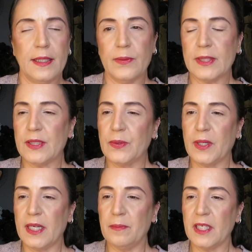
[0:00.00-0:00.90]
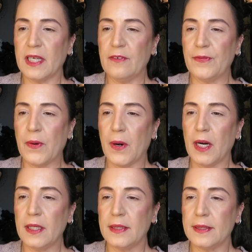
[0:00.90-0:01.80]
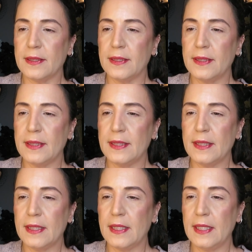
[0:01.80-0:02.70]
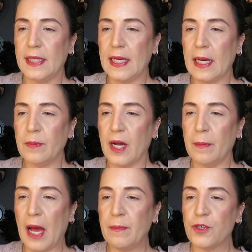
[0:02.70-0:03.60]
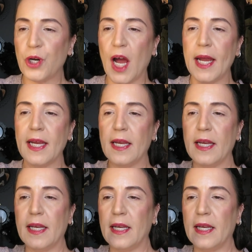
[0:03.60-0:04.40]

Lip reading: what's the word I'm looking for? I'm trying